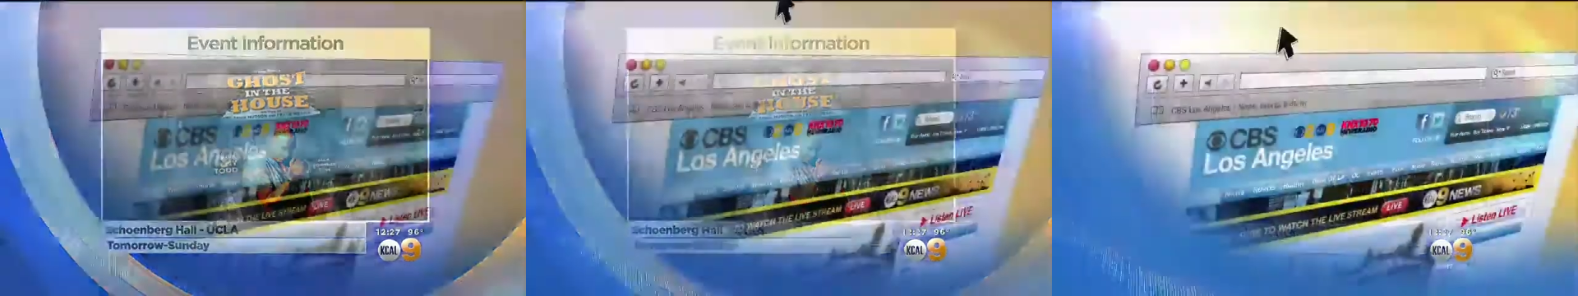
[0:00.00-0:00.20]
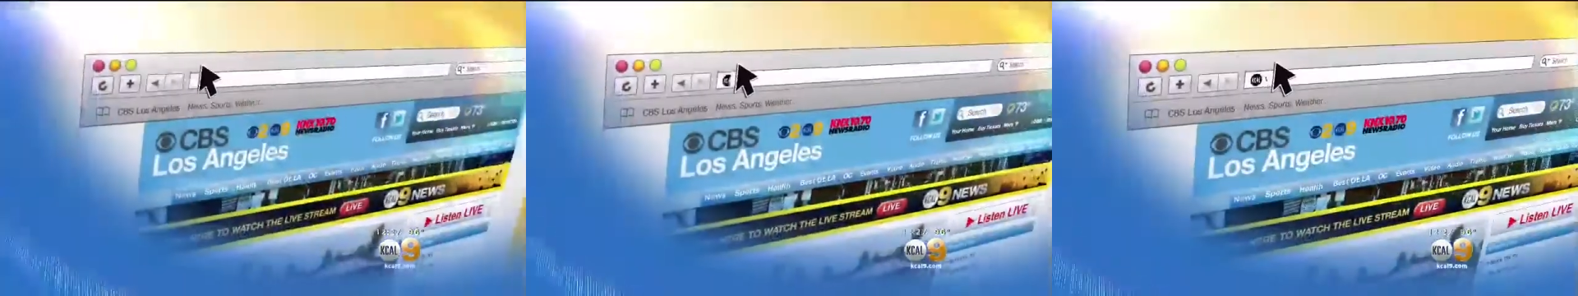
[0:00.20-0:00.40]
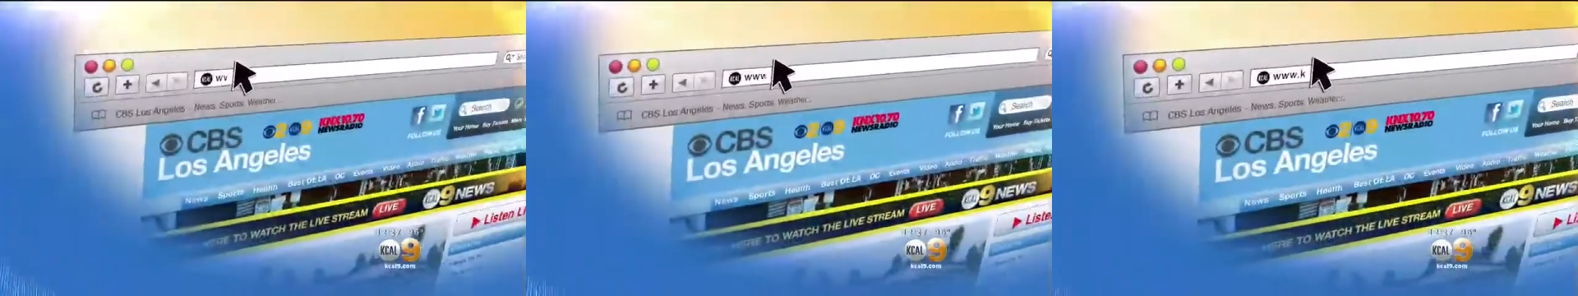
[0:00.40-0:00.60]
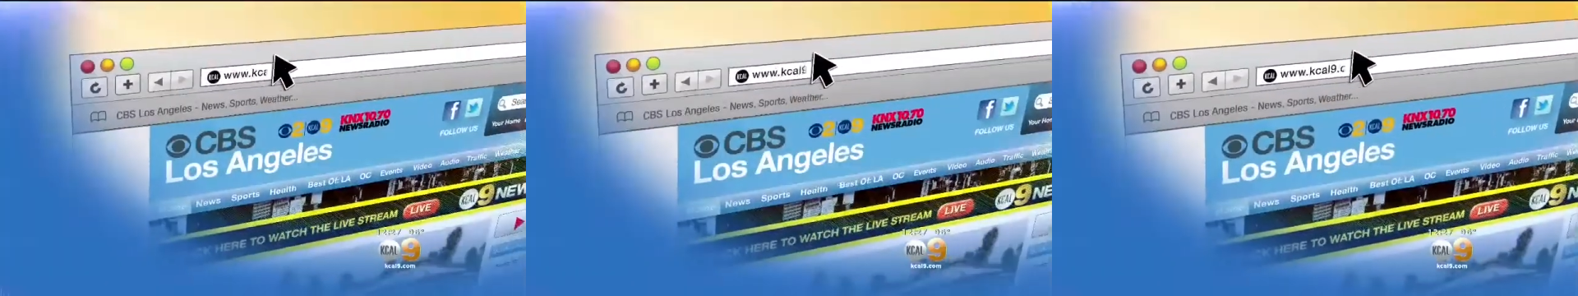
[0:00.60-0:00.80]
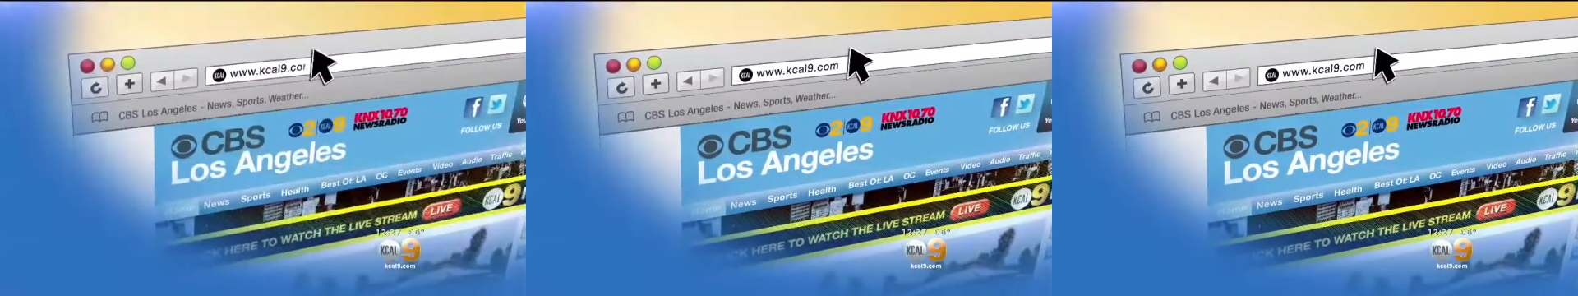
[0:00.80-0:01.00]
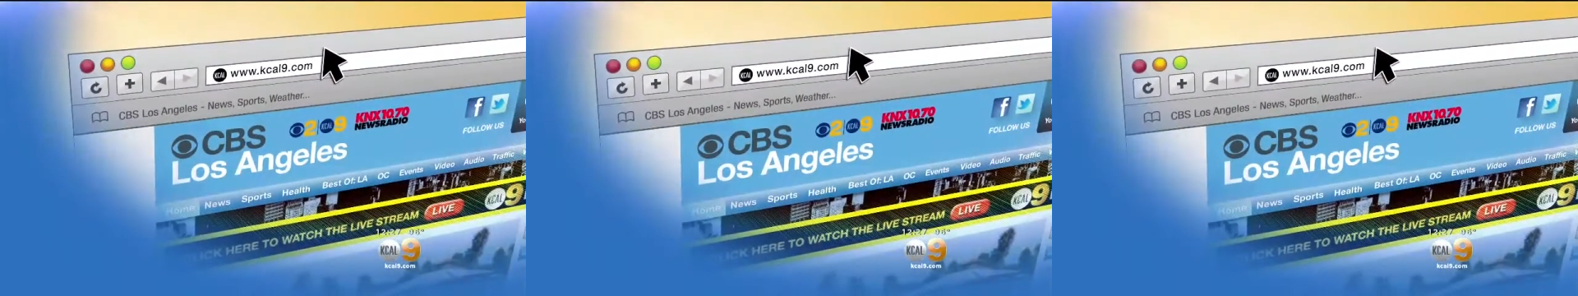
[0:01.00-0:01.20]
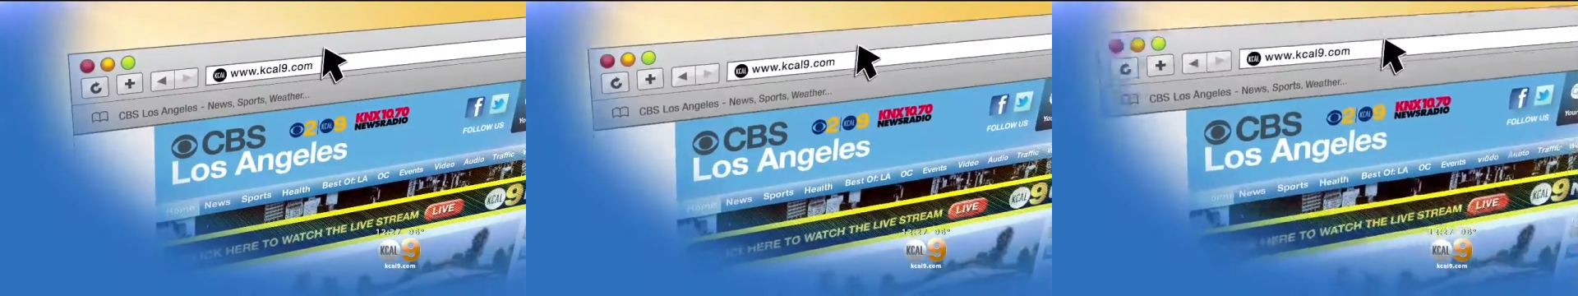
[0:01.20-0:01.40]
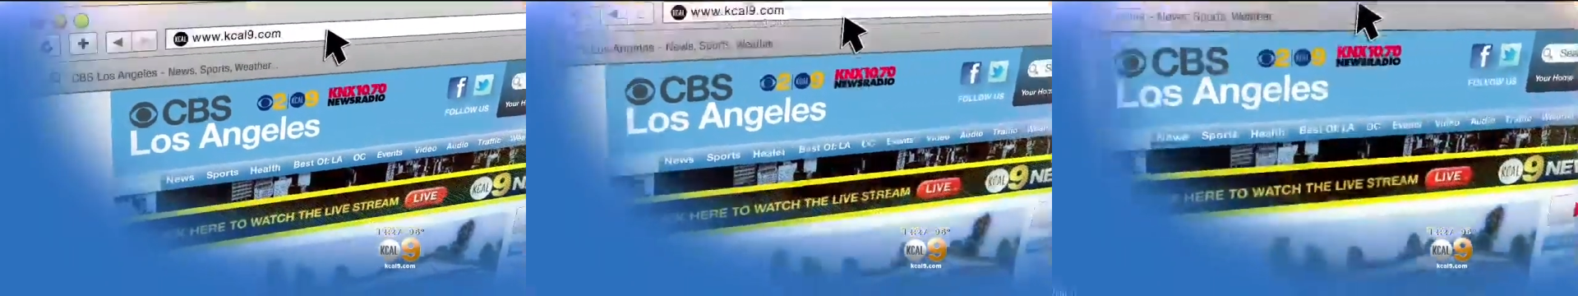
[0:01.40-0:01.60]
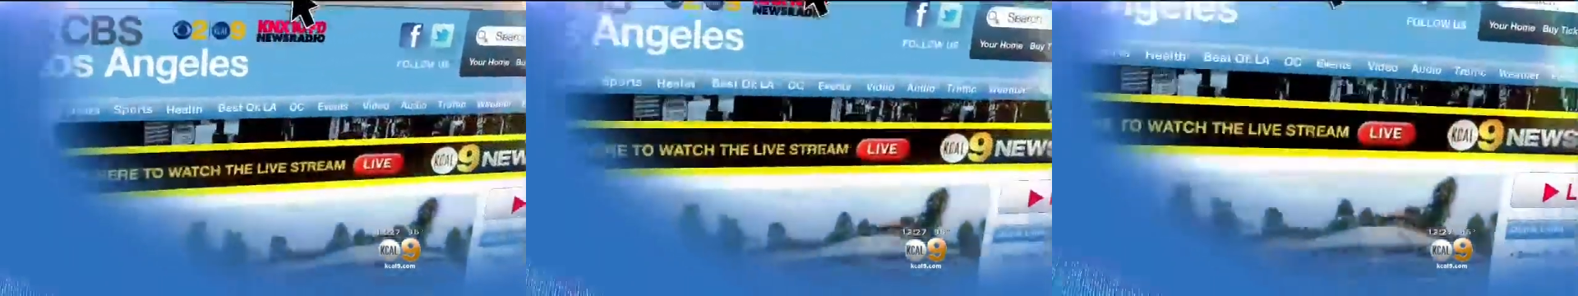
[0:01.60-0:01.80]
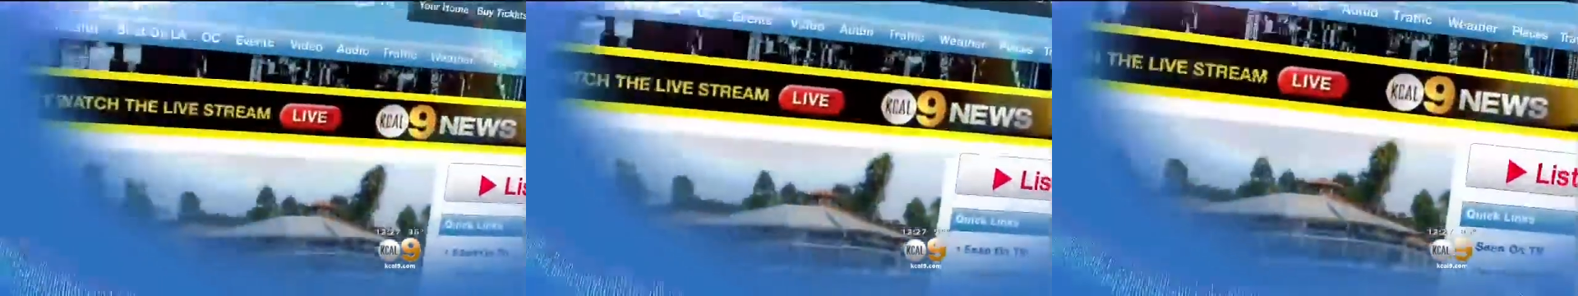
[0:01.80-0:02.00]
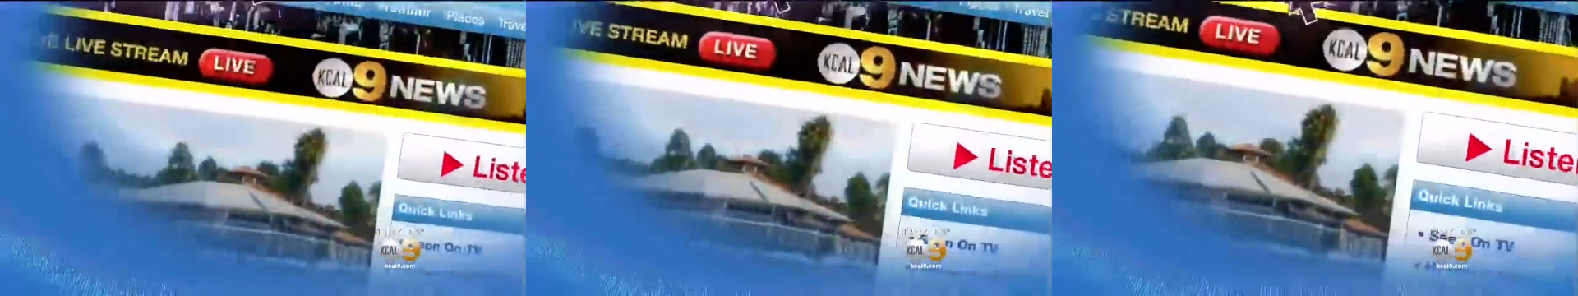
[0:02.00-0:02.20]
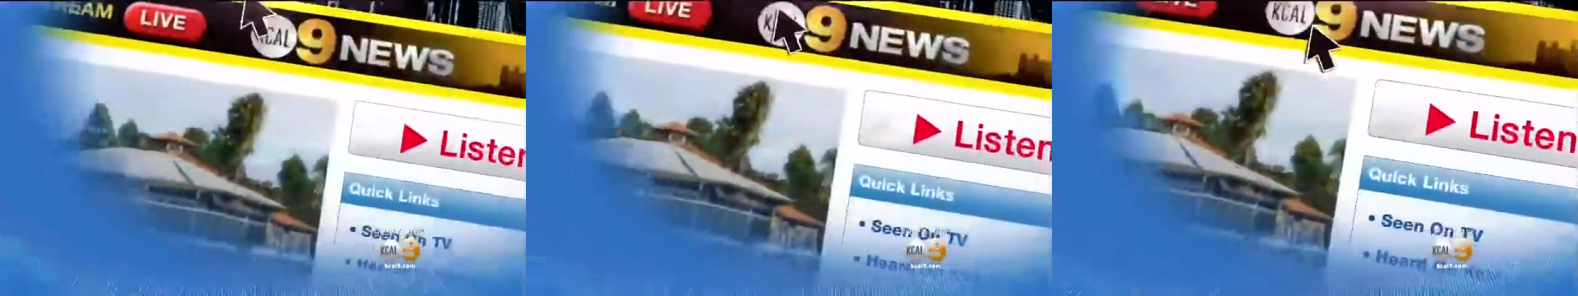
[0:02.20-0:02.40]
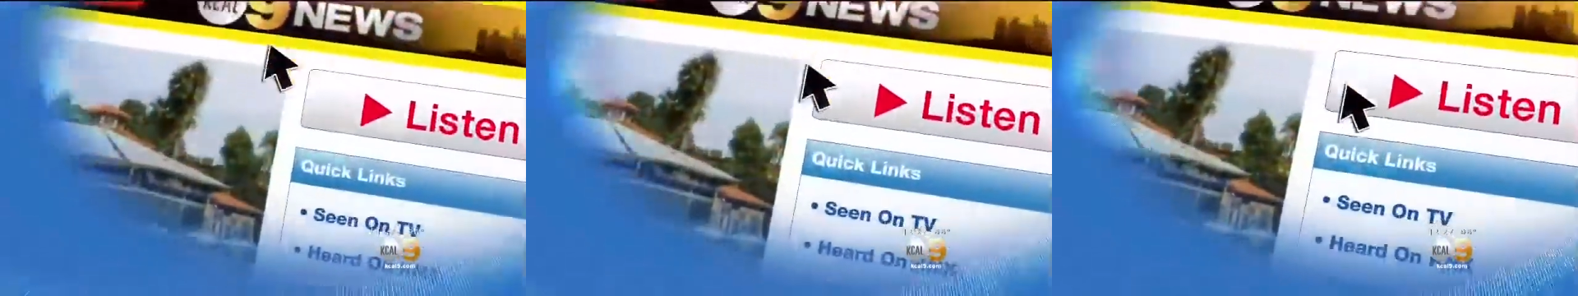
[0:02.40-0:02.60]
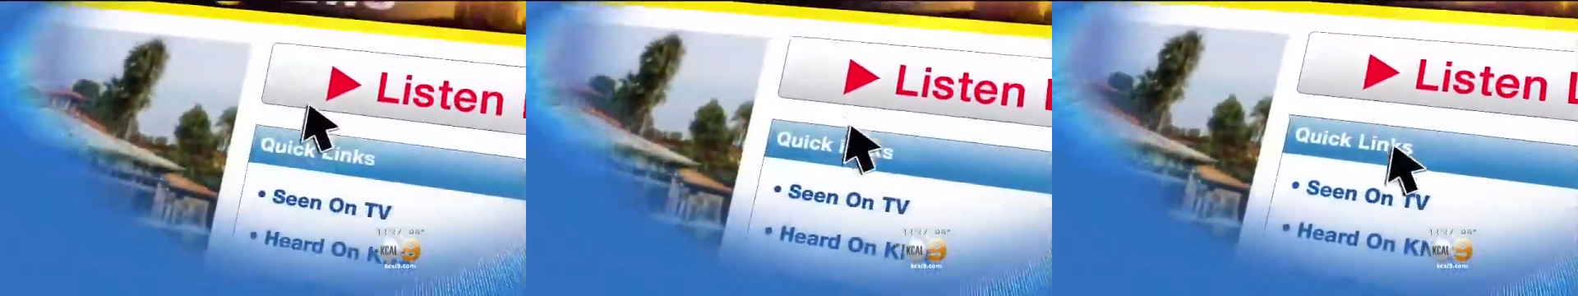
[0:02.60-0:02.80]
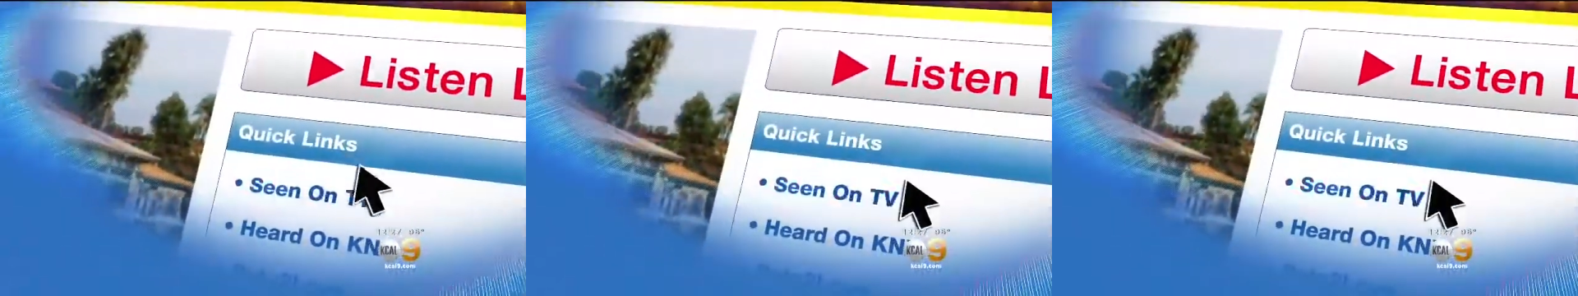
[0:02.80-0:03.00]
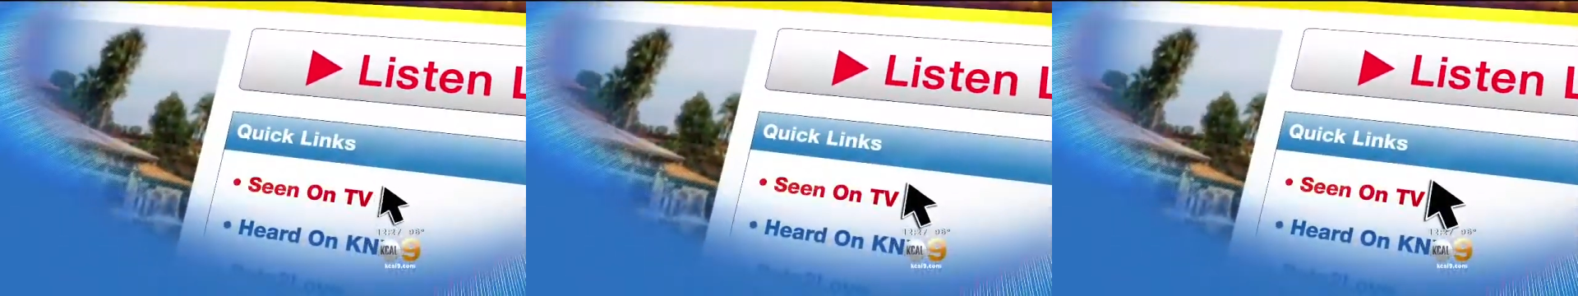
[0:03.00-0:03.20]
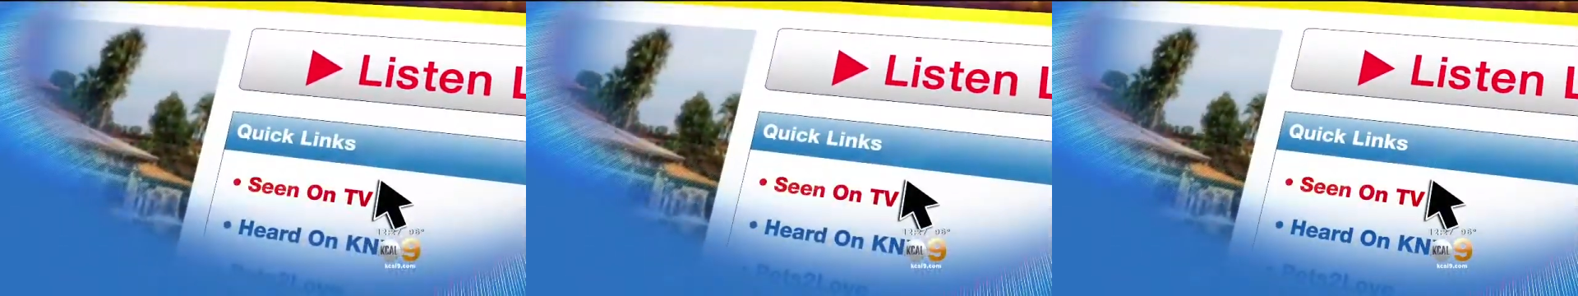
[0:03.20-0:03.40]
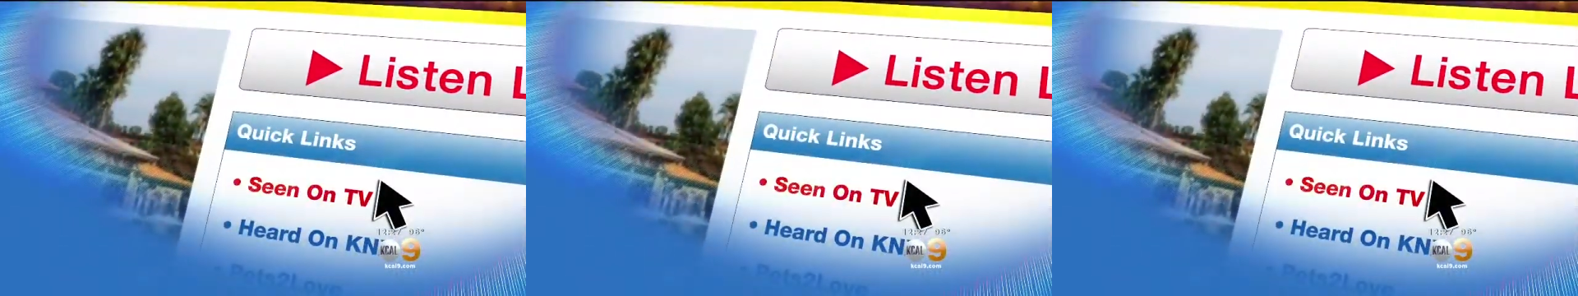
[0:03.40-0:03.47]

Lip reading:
Nobody's mouth can be seen.